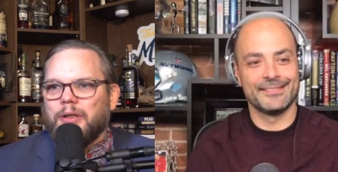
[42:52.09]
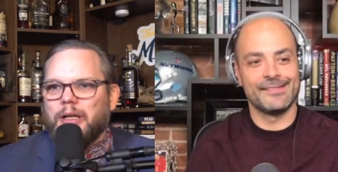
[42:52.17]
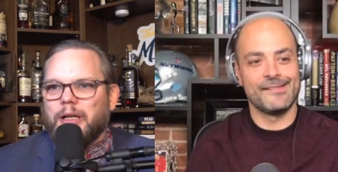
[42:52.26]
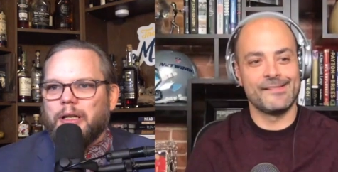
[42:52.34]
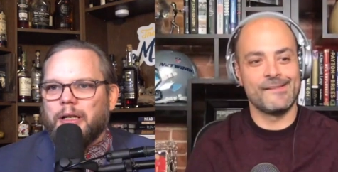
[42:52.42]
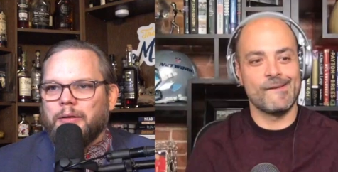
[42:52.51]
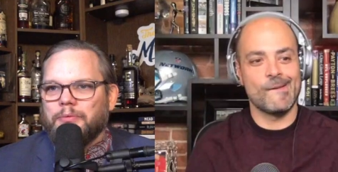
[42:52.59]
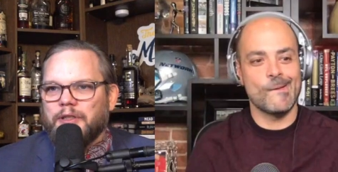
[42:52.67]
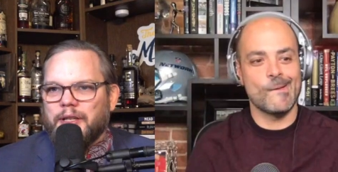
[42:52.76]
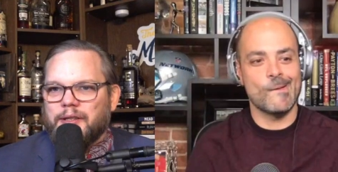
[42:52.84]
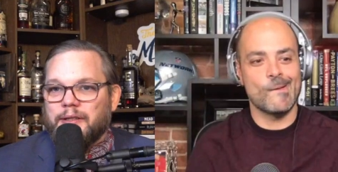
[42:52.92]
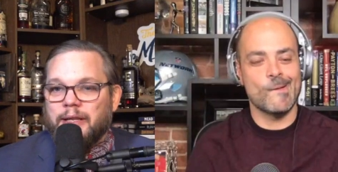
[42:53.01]
Speaker 1: Uh,
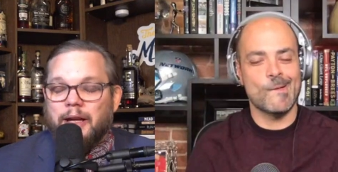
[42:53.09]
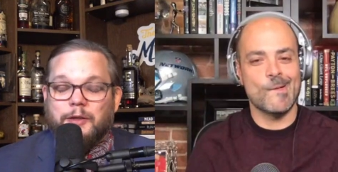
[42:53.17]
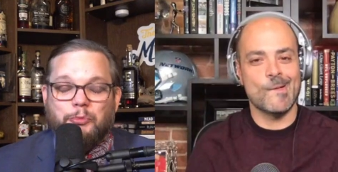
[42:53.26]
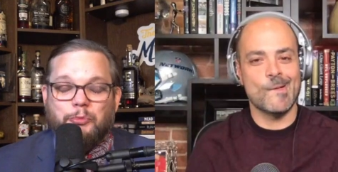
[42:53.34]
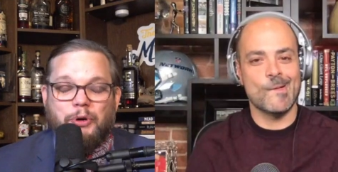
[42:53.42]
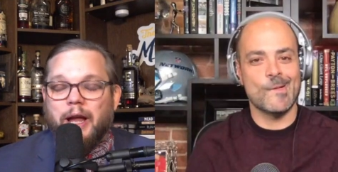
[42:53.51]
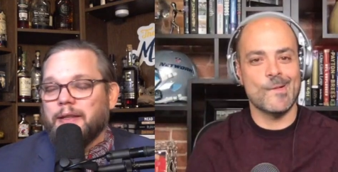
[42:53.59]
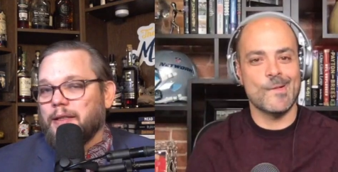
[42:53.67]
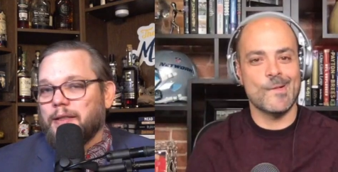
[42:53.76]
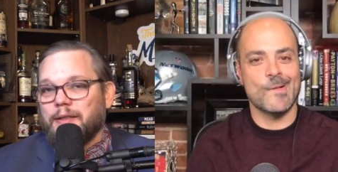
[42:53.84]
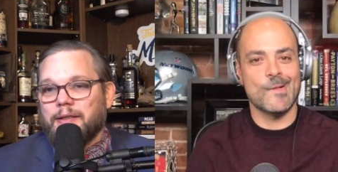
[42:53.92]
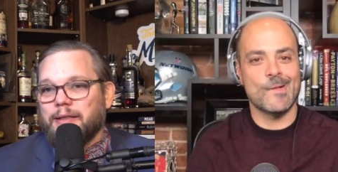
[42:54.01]
releases. Now his
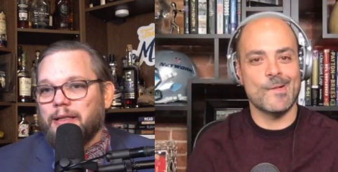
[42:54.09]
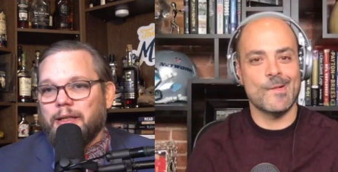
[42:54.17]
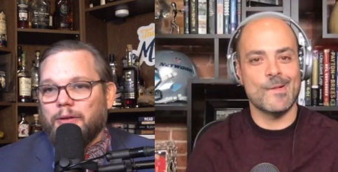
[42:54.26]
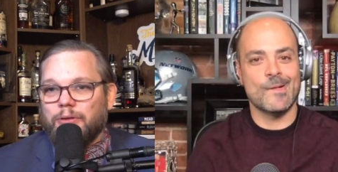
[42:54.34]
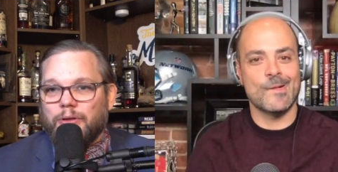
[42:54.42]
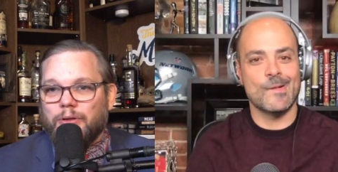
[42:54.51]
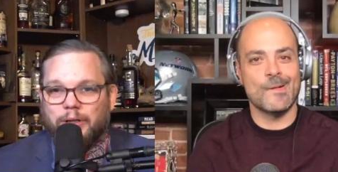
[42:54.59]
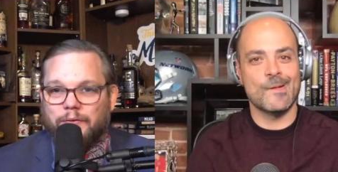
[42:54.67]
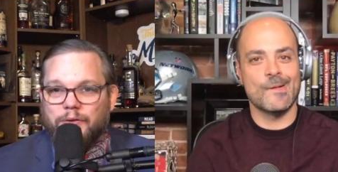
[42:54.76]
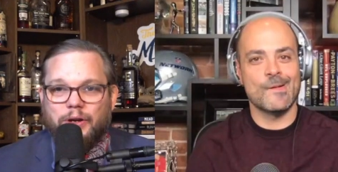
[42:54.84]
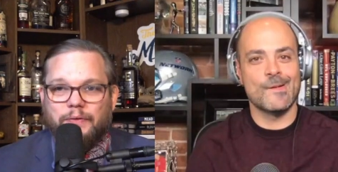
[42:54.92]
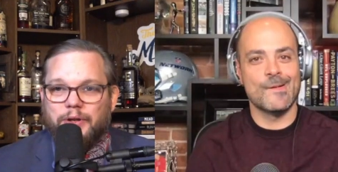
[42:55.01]
prices, you know, look if
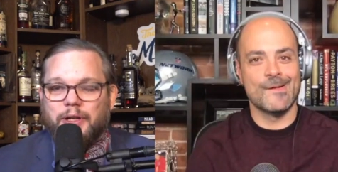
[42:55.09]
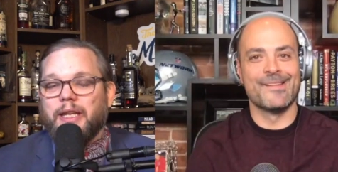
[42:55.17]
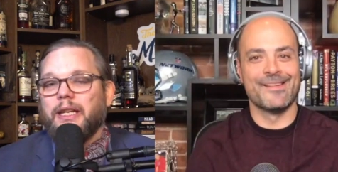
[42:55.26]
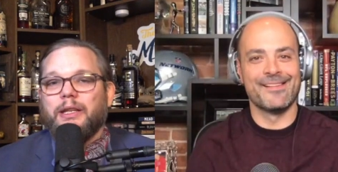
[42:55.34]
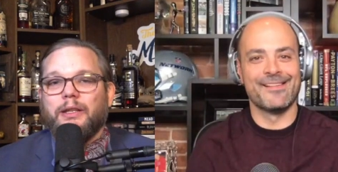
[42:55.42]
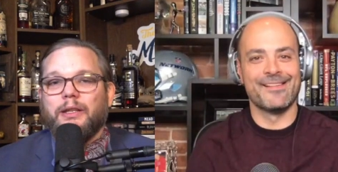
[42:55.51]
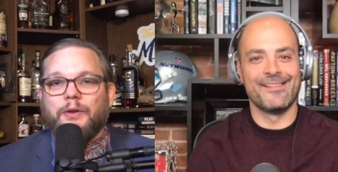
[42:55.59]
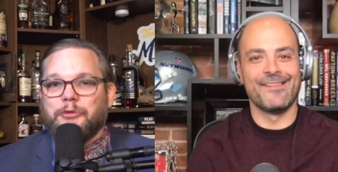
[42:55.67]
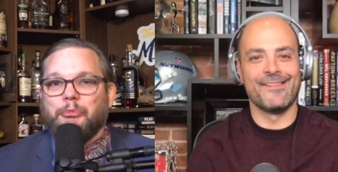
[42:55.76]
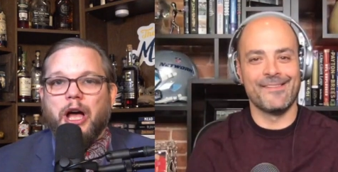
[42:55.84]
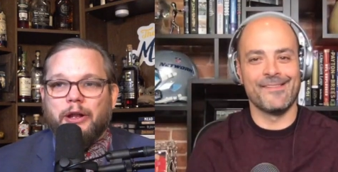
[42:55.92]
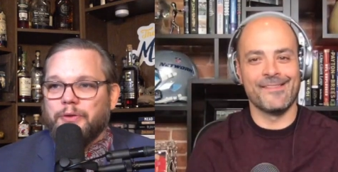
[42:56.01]
you're if you're getting those
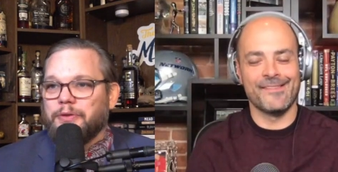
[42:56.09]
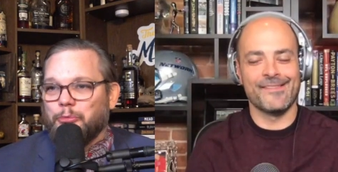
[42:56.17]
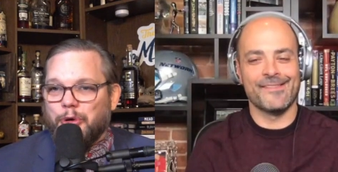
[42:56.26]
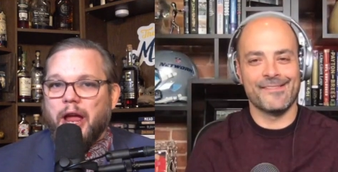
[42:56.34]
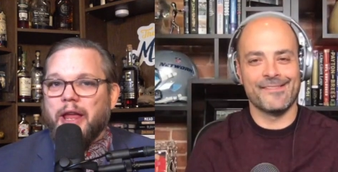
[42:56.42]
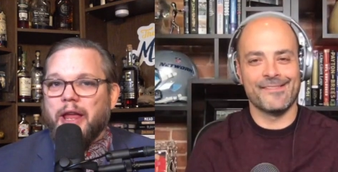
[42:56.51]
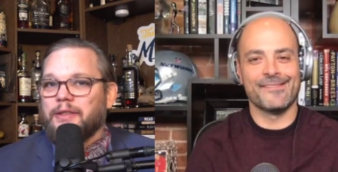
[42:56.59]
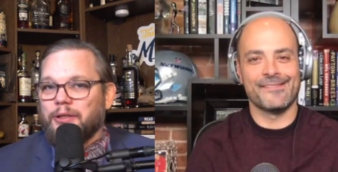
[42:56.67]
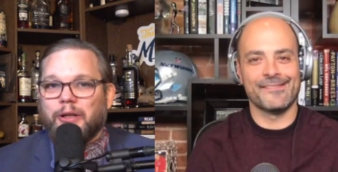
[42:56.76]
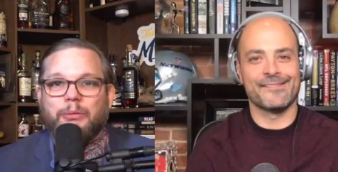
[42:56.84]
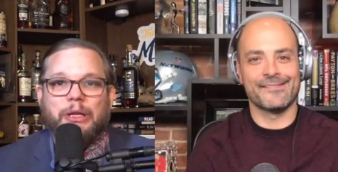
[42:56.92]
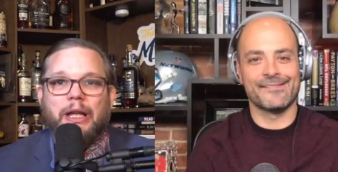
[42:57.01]
bottles, your prices are
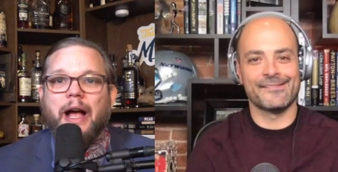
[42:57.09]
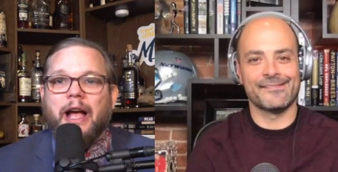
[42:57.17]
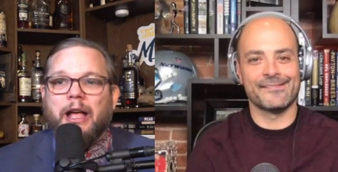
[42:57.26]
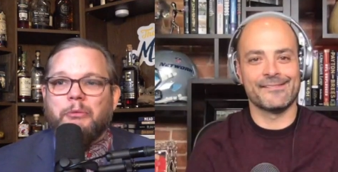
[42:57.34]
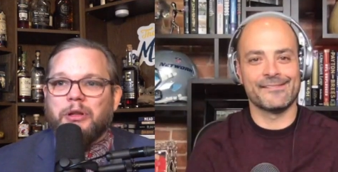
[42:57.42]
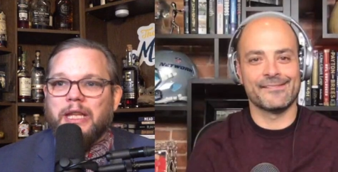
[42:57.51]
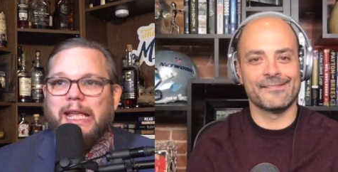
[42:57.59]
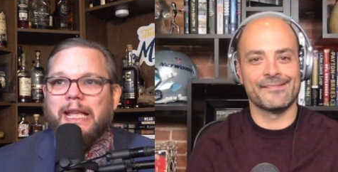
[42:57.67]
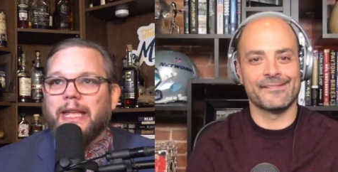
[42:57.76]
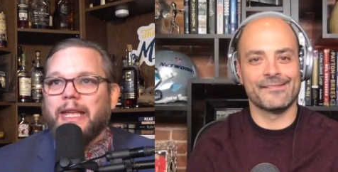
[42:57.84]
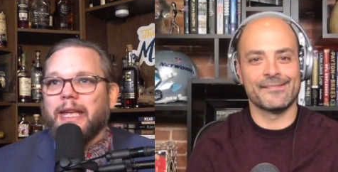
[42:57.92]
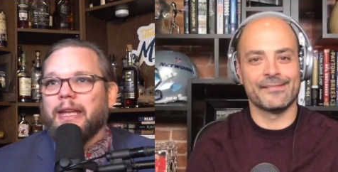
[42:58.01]
going to be high. But he can
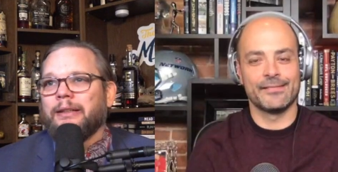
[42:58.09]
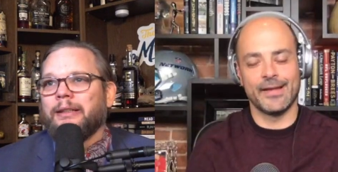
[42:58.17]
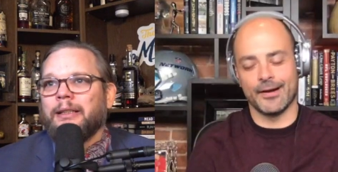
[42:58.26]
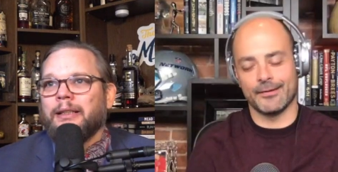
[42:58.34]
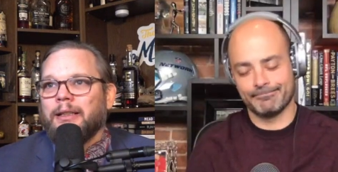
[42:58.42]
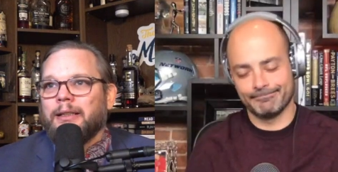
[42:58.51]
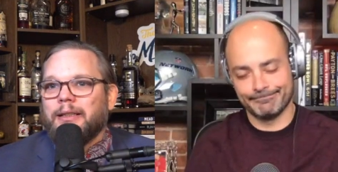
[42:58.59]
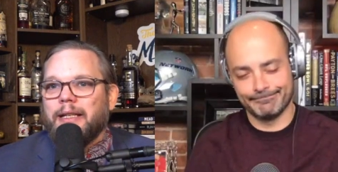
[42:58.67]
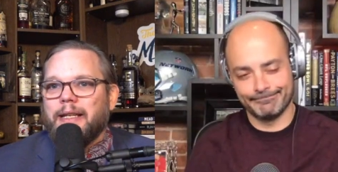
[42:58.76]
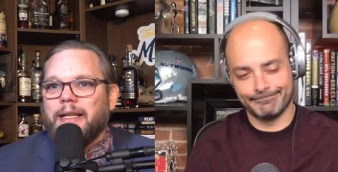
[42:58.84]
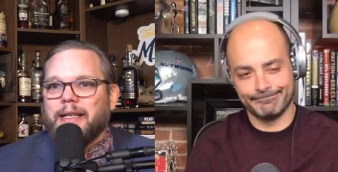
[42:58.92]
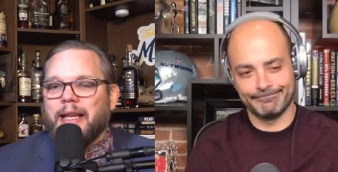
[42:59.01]
get yeah
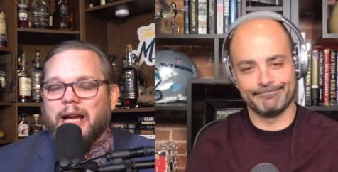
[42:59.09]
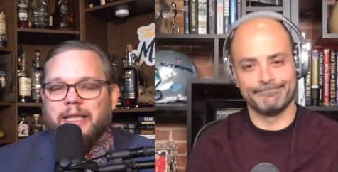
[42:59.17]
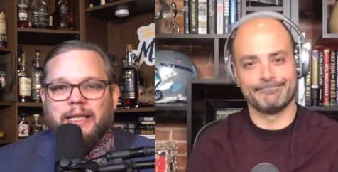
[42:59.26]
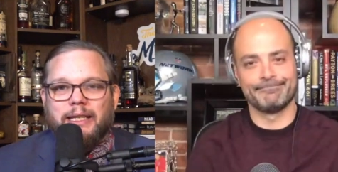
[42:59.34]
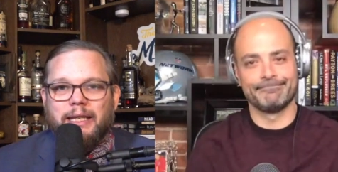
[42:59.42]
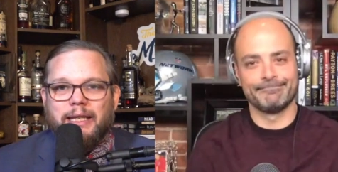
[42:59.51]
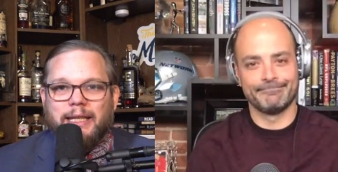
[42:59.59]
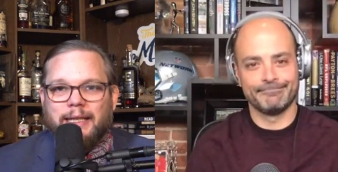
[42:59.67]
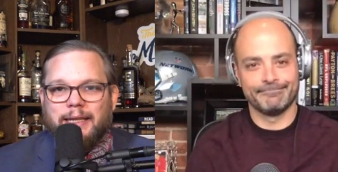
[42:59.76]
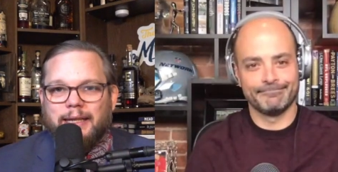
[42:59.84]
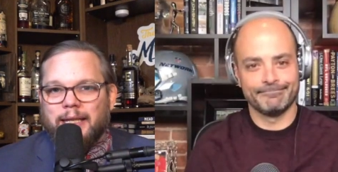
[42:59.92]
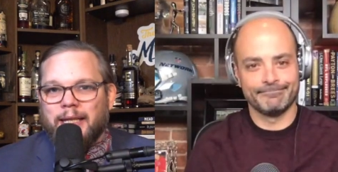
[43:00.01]
he's a guy that can get
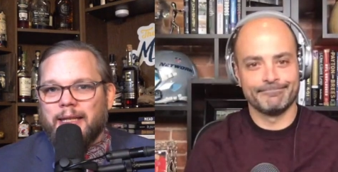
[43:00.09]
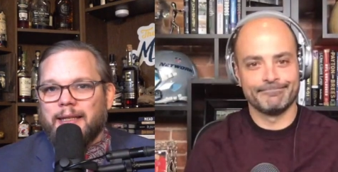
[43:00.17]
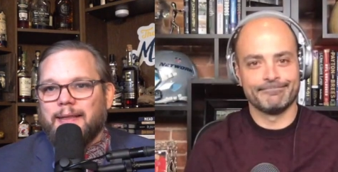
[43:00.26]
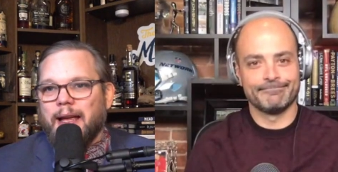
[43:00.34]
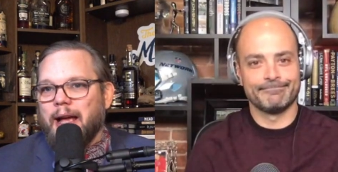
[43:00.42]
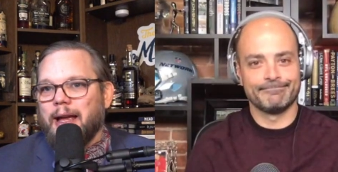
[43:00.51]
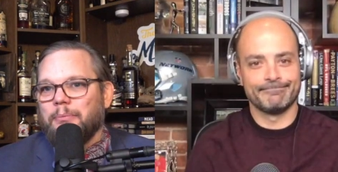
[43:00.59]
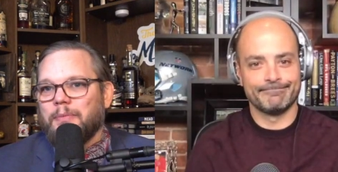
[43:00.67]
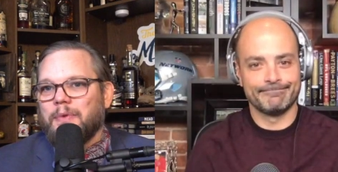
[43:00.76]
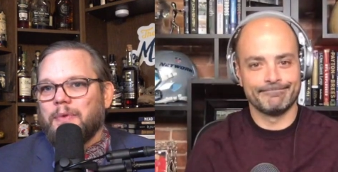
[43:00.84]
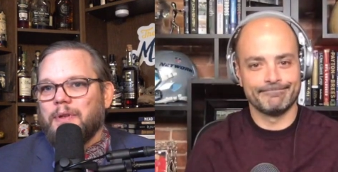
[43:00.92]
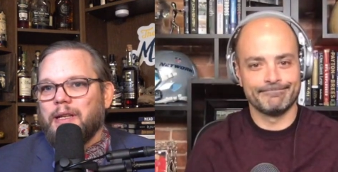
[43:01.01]
anything
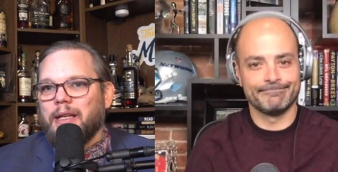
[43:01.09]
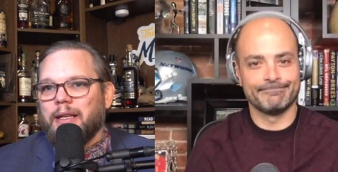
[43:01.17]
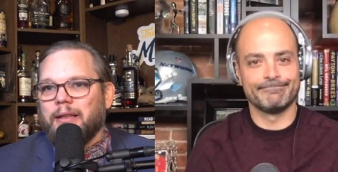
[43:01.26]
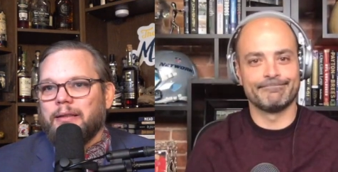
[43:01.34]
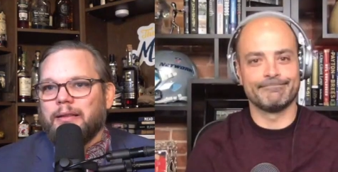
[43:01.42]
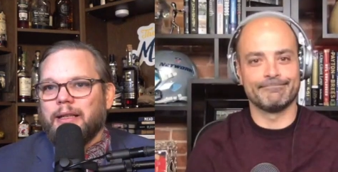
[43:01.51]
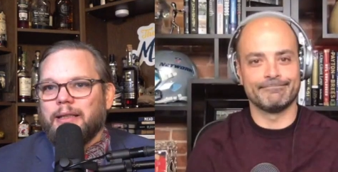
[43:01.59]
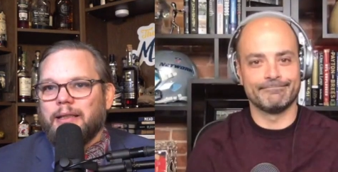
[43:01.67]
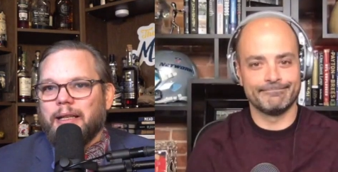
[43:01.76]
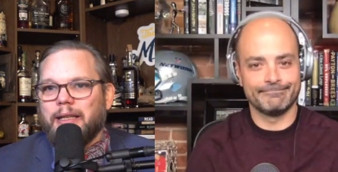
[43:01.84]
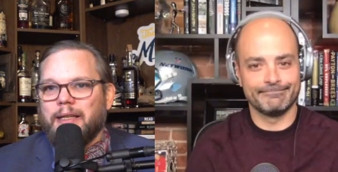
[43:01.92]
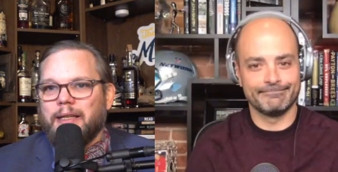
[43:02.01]
anytime, and and
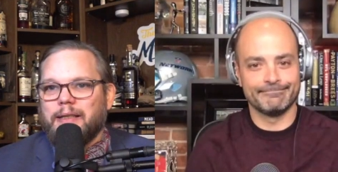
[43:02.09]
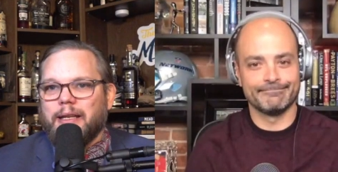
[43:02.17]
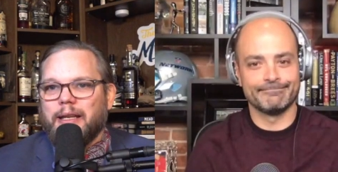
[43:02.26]
like he's